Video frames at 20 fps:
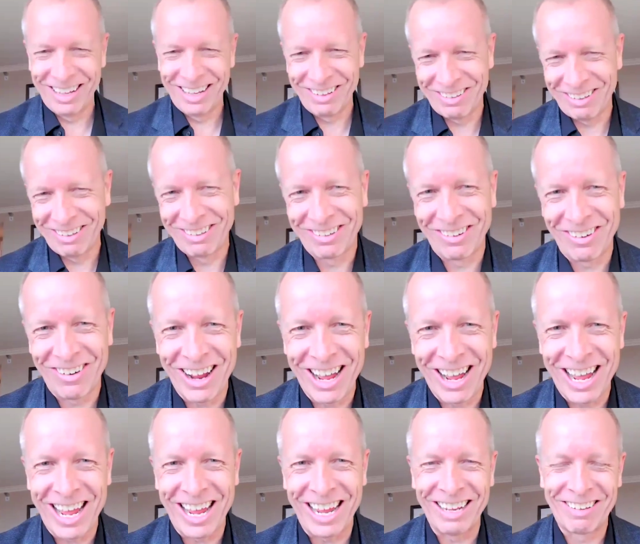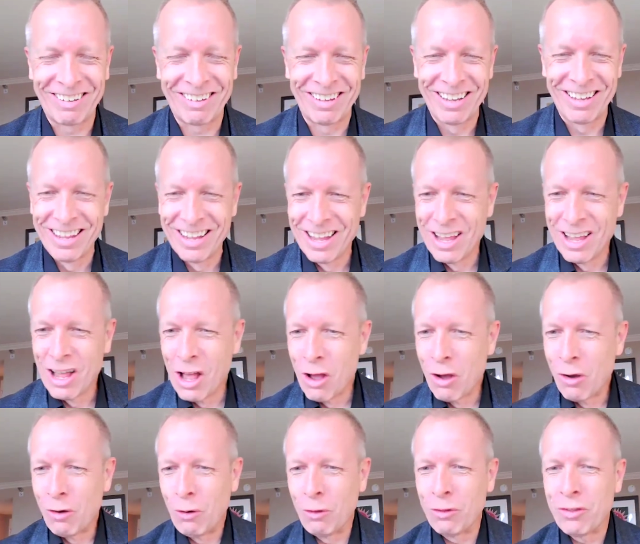This is great.
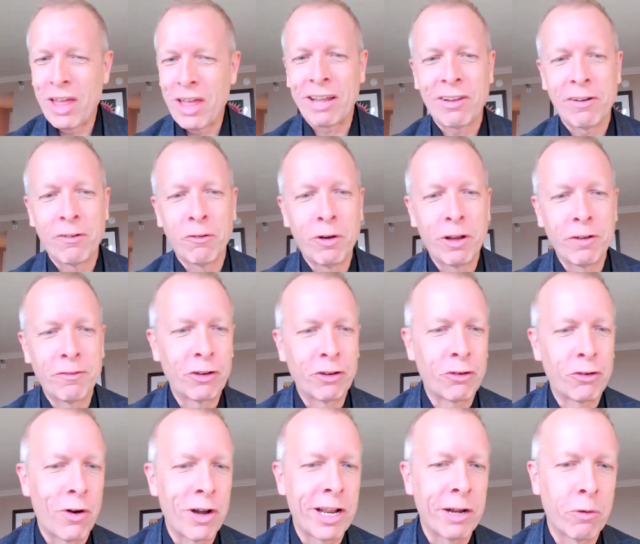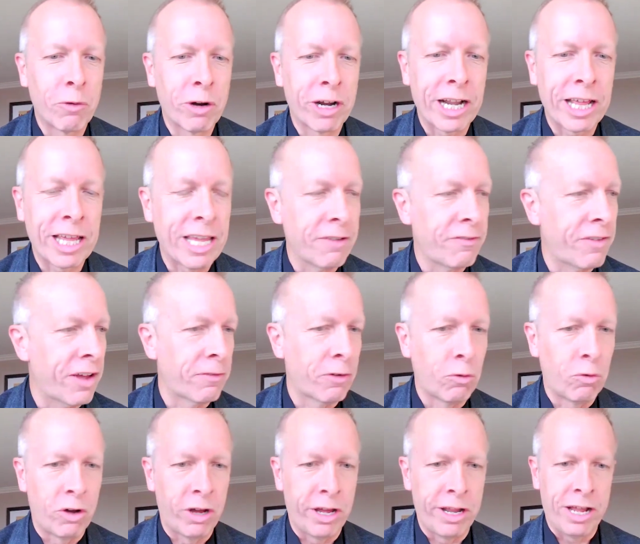Well, thanks everyone for joining. We're going to give
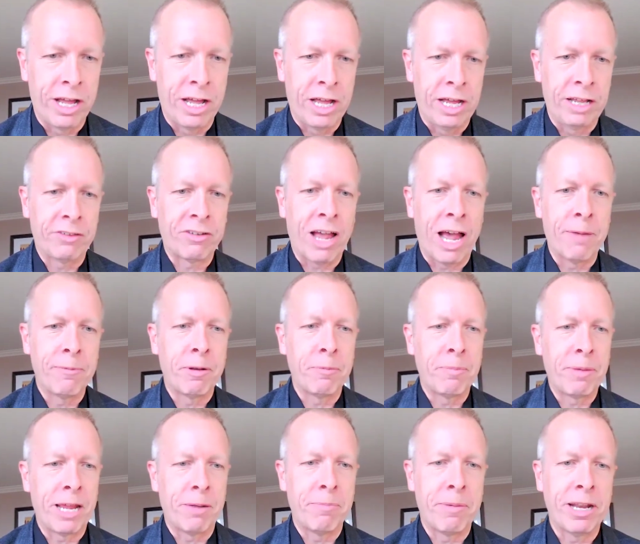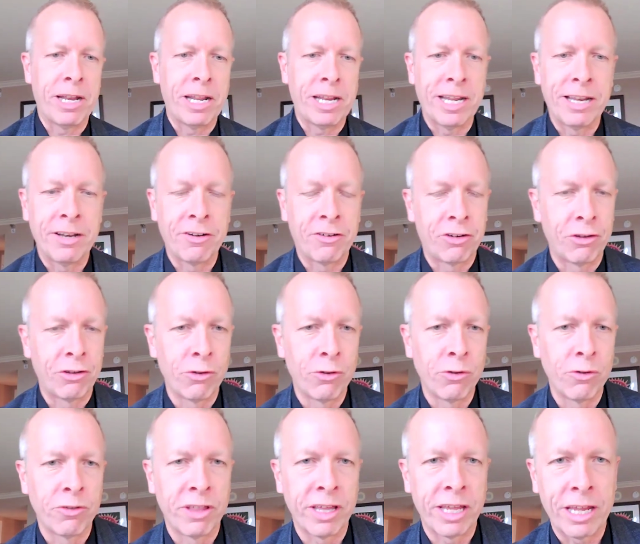everyone time to be admitted
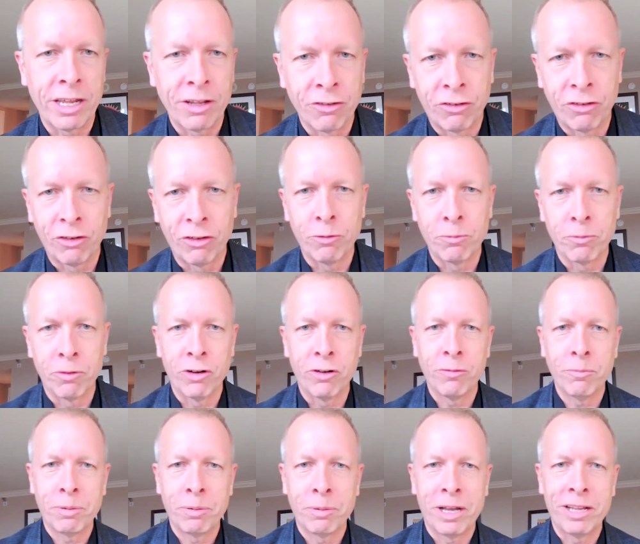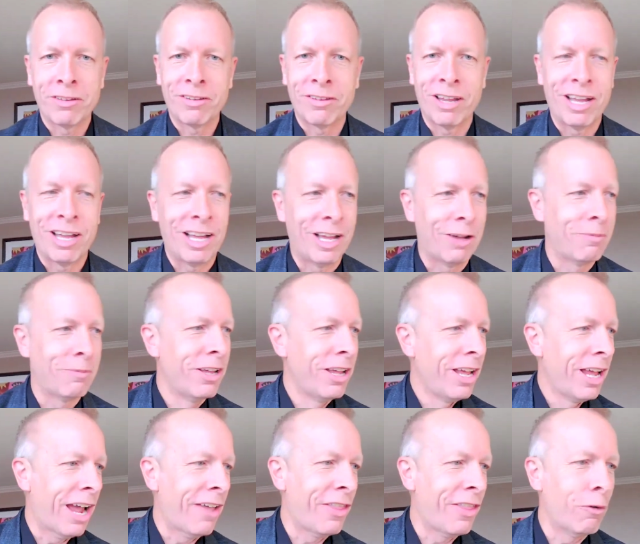into the Zoom room, but and
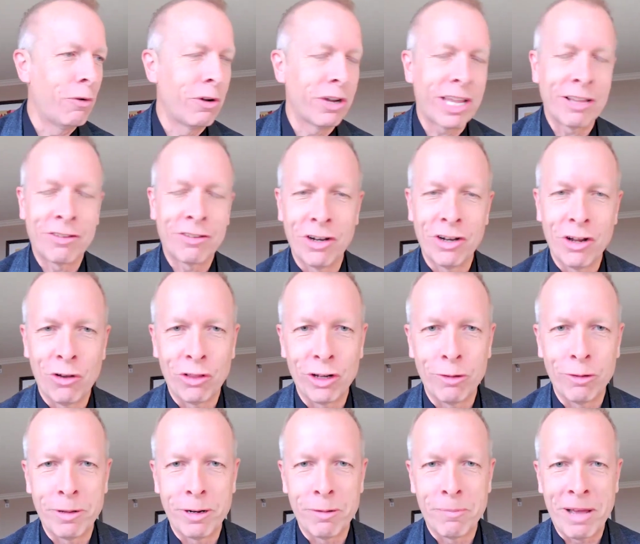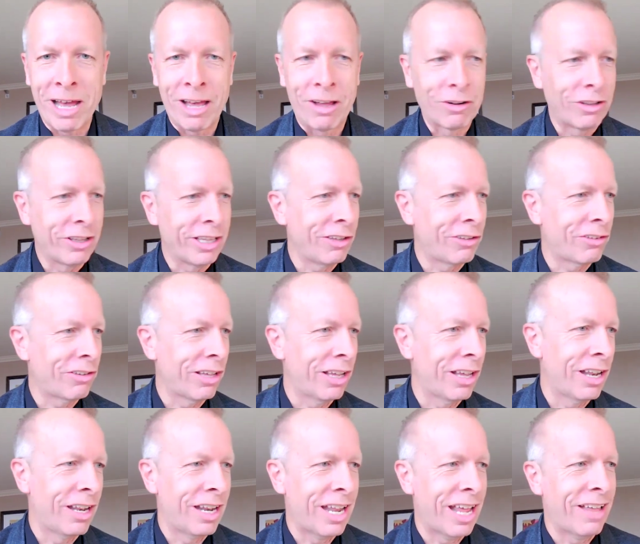then we'll get to know a little bit about Lisa
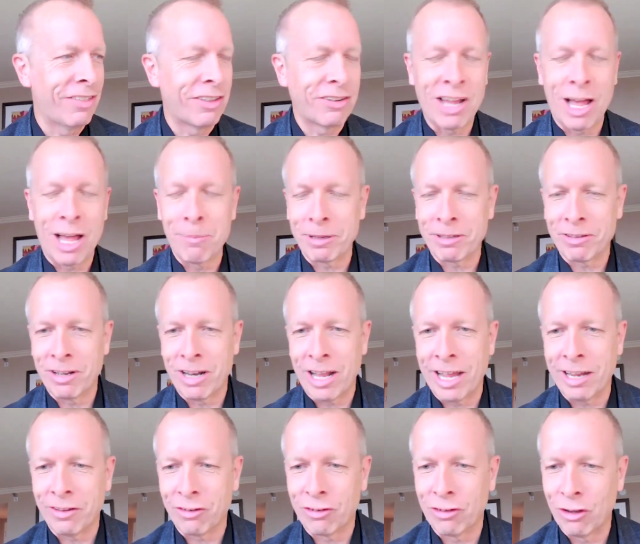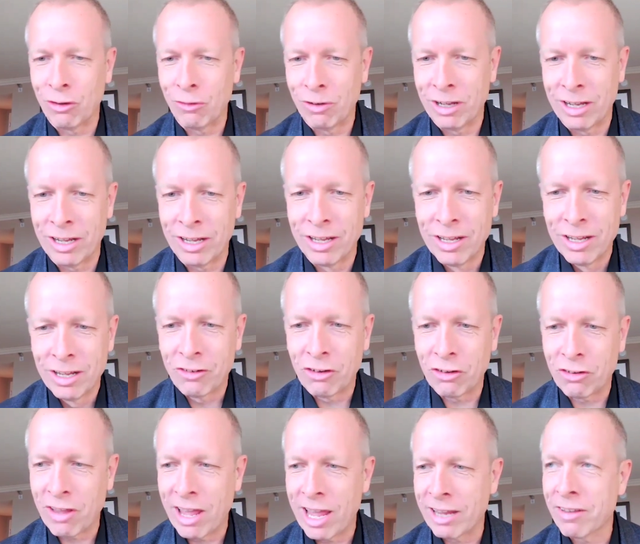and the topic tonight. So
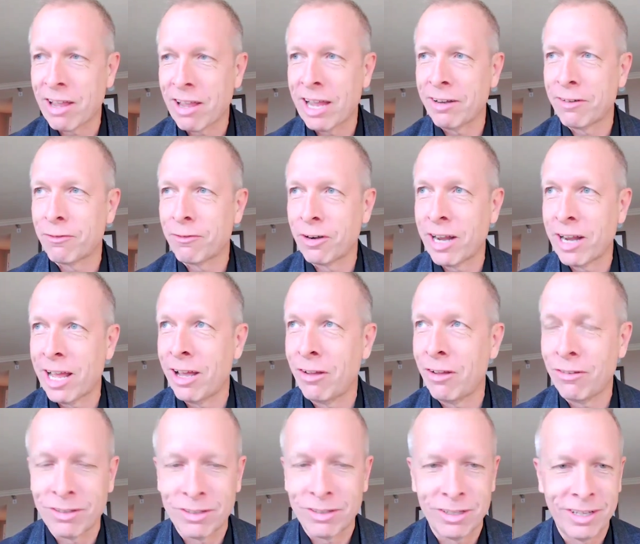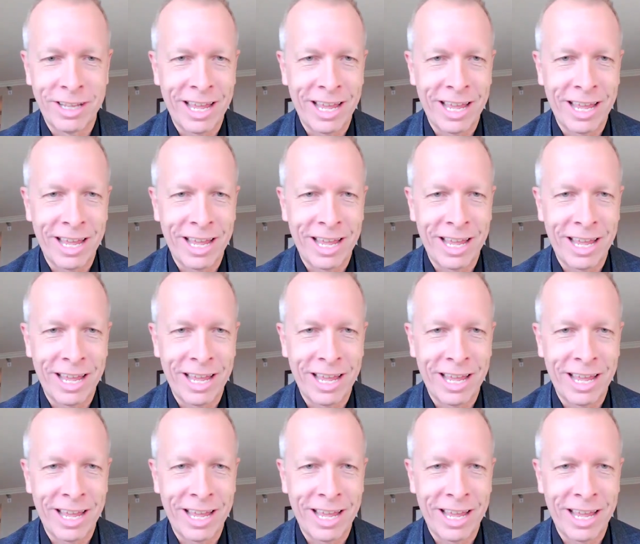just hang tight for now.